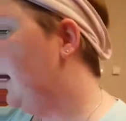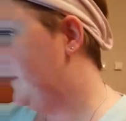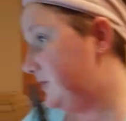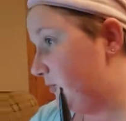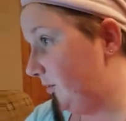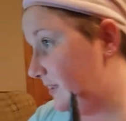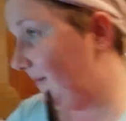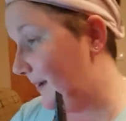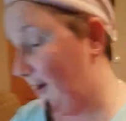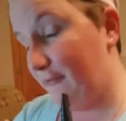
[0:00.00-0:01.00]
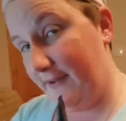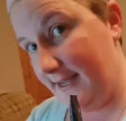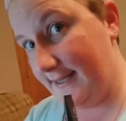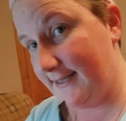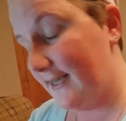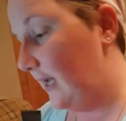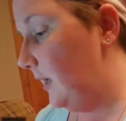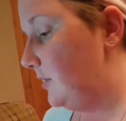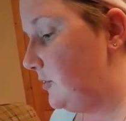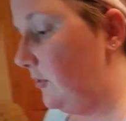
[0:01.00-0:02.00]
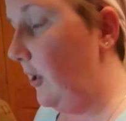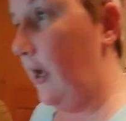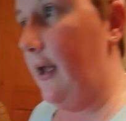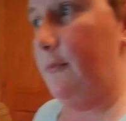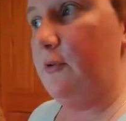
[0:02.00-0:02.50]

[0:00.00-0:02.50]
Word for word: I've showed you the bare face. So now I'm